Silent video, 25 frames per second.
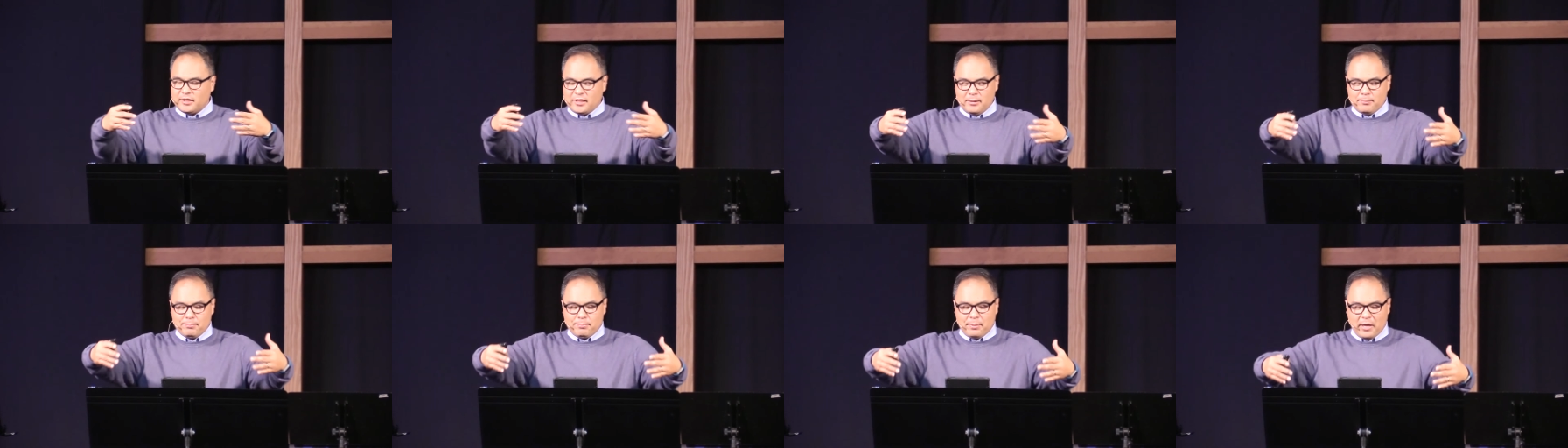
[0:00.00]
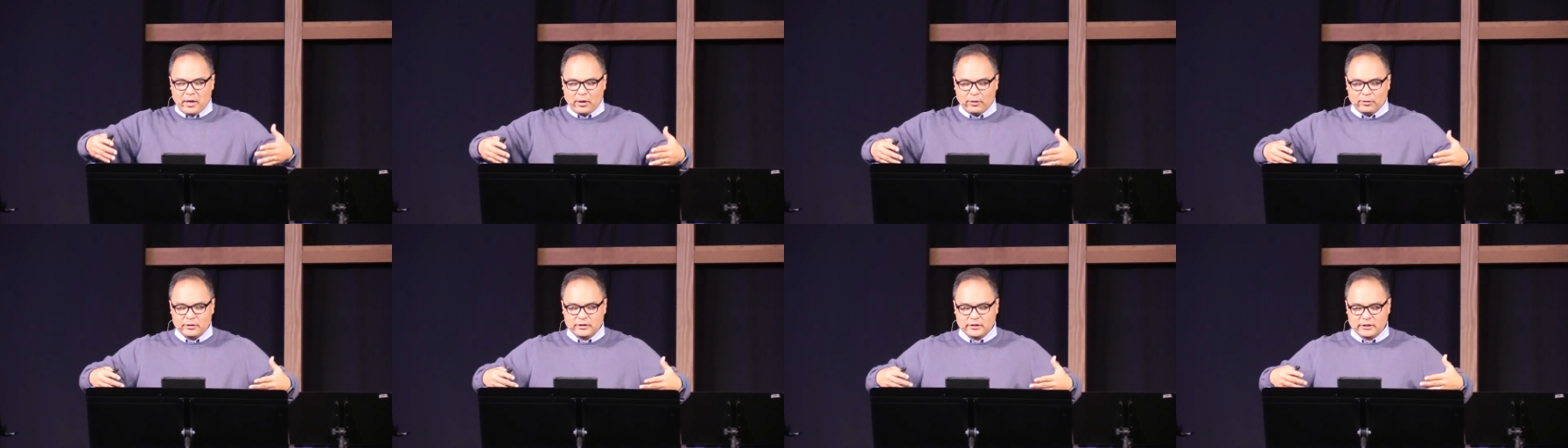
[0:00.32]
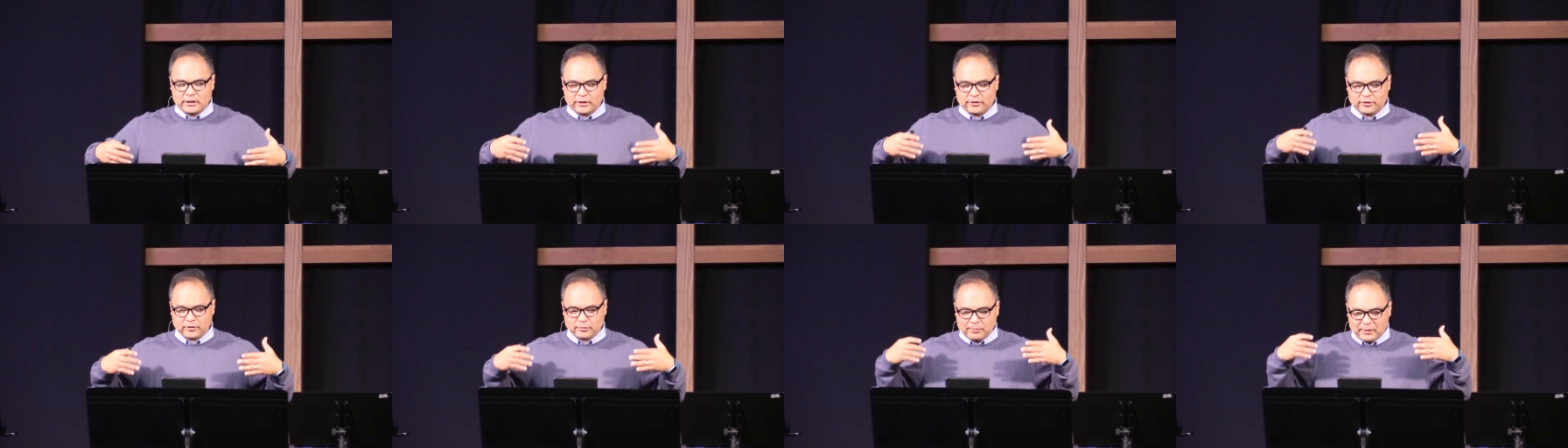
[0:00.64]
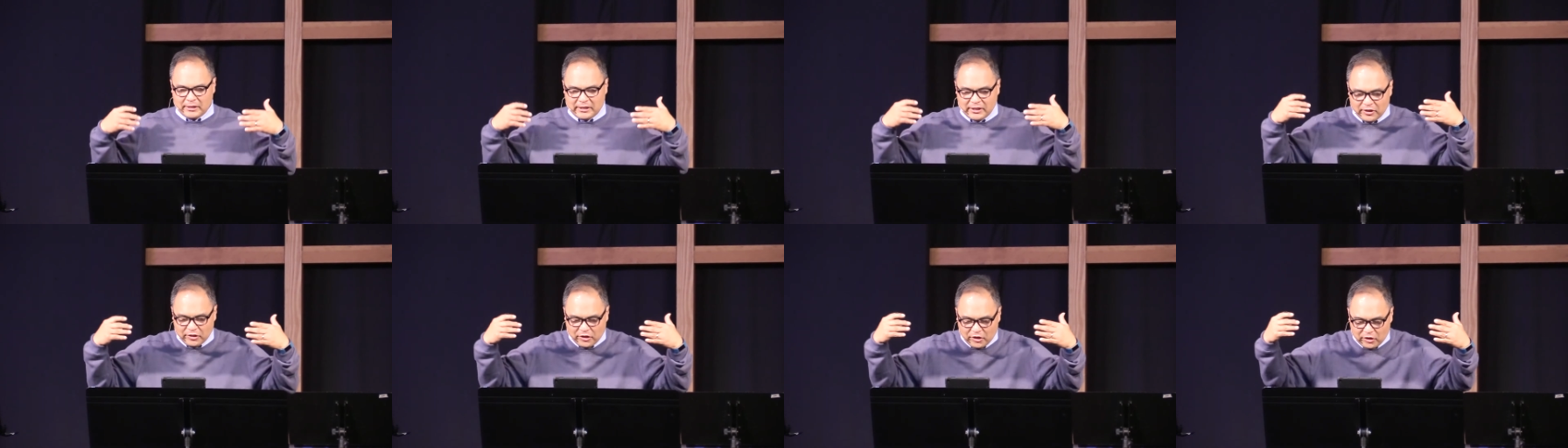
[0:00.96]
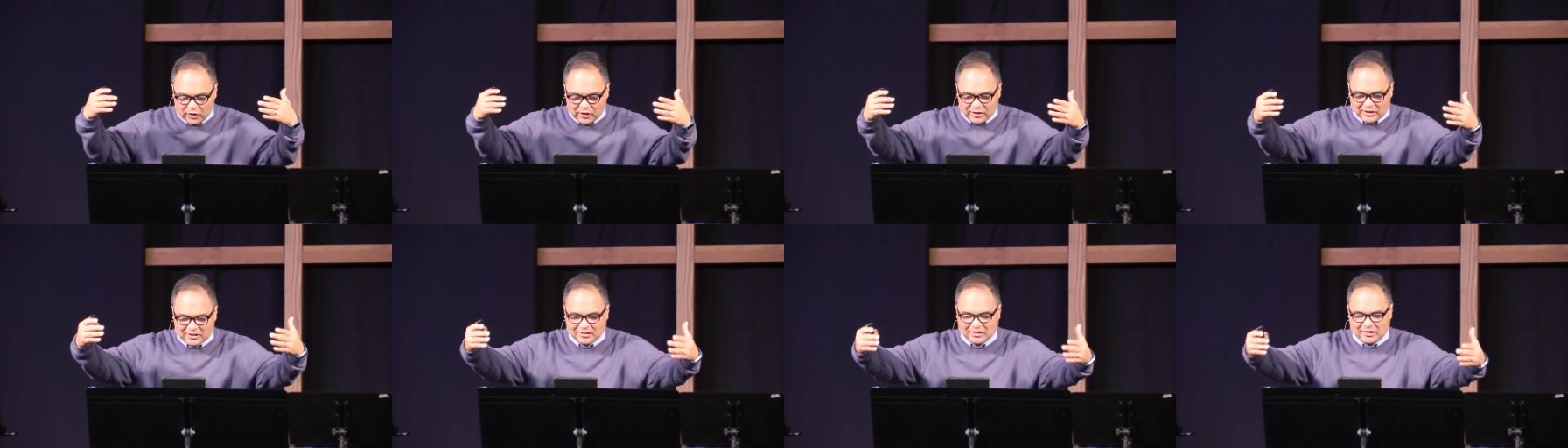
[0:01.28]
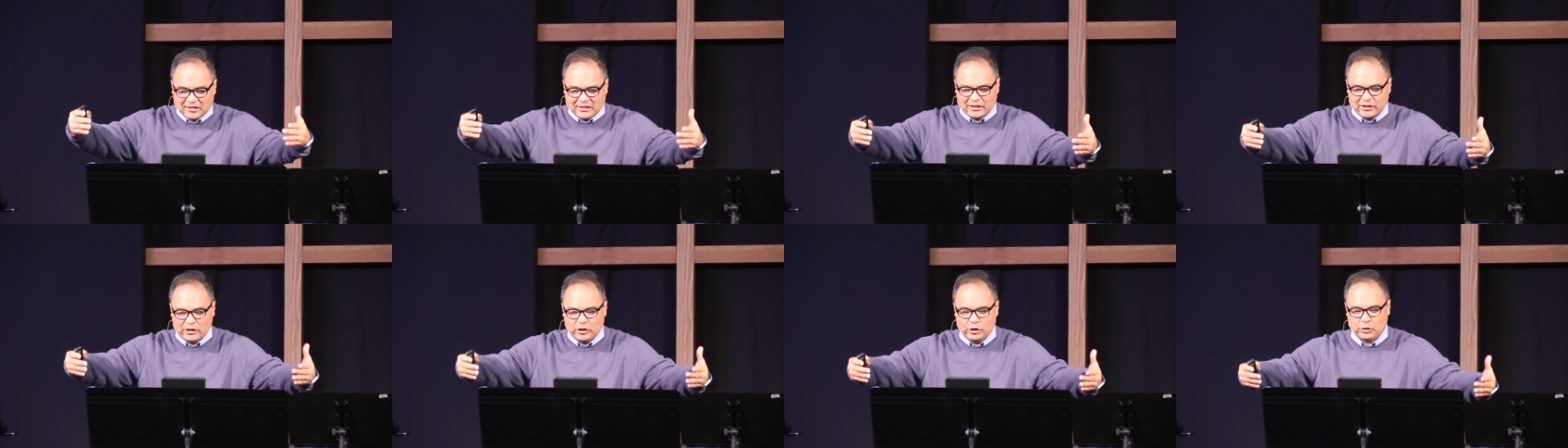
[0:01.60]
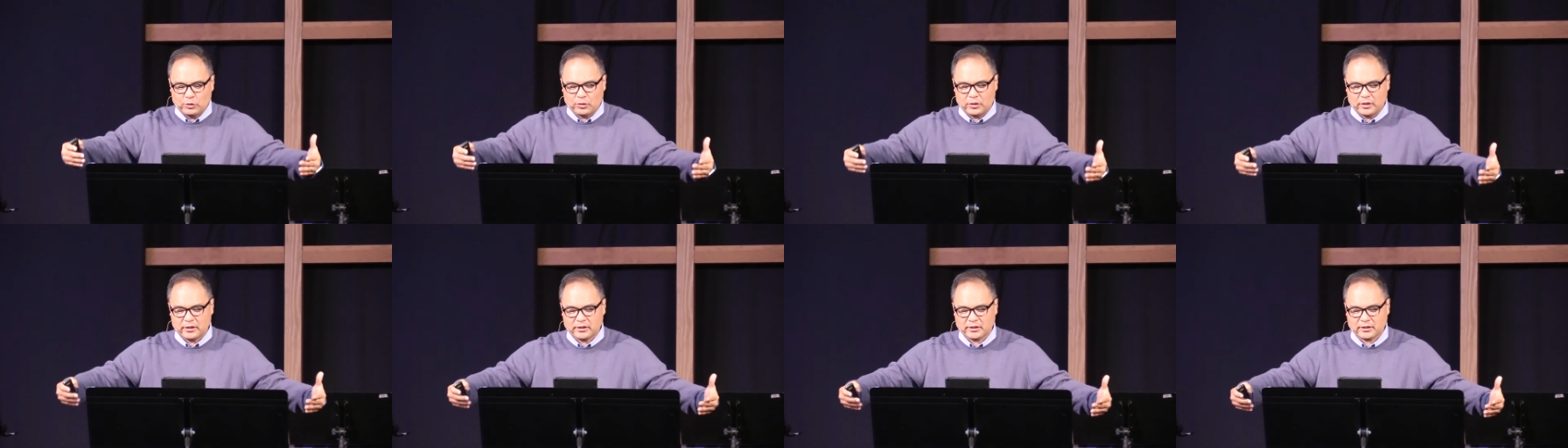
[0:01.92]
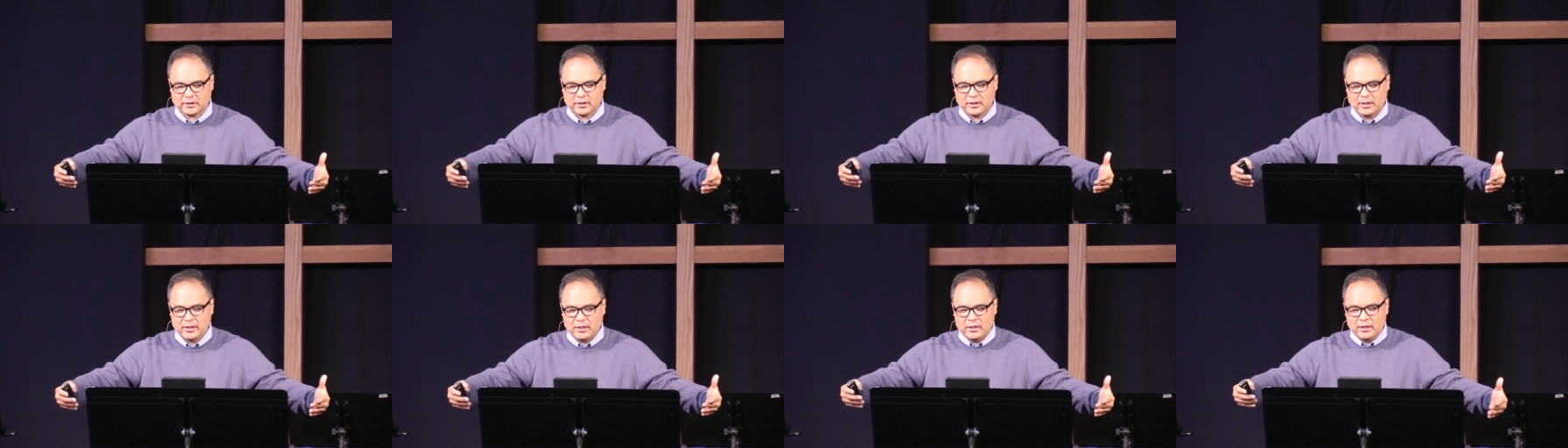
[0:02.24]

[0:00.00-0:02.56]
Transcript: imperatives, meaning they're continuous